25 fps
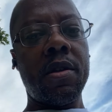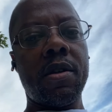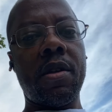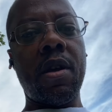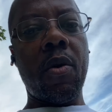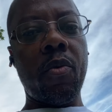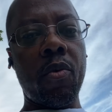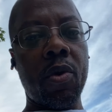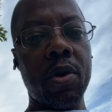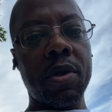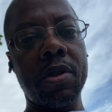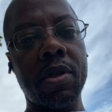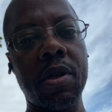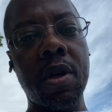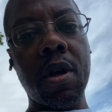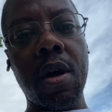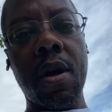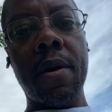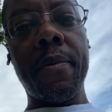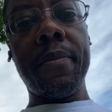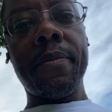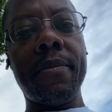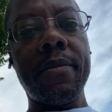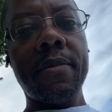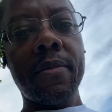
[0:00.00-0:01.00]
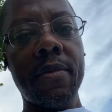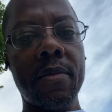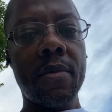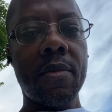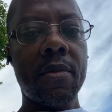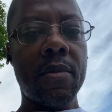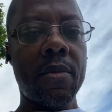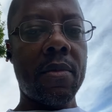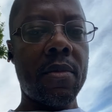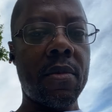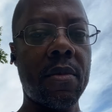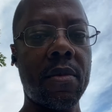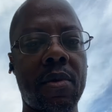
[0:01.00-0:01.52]
Say what's up.
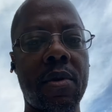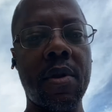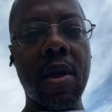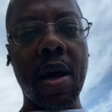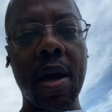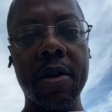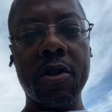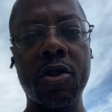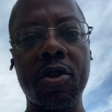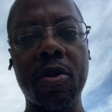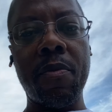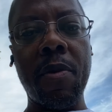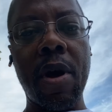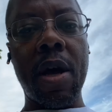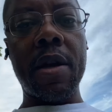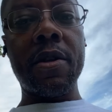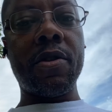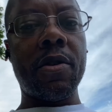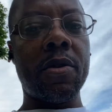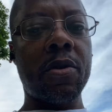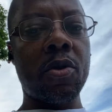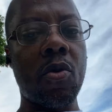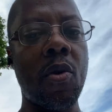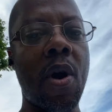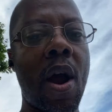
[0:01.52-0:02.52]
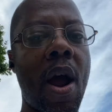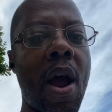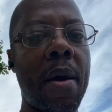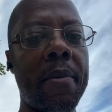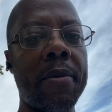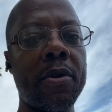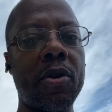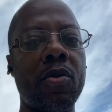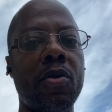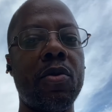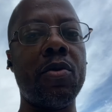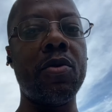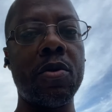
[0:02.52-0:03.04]
Thanks to my subscribers
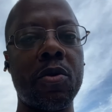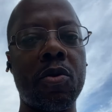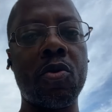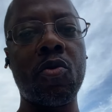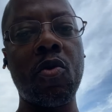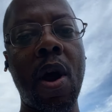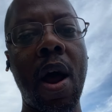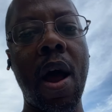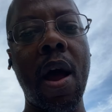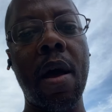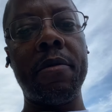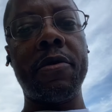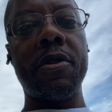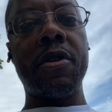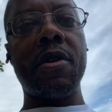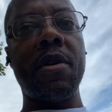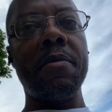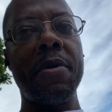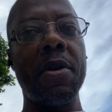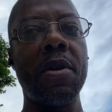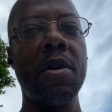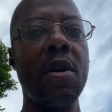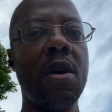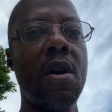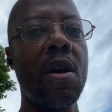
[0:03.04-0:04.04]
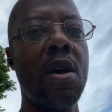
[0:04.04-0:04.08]
who subscribe to me,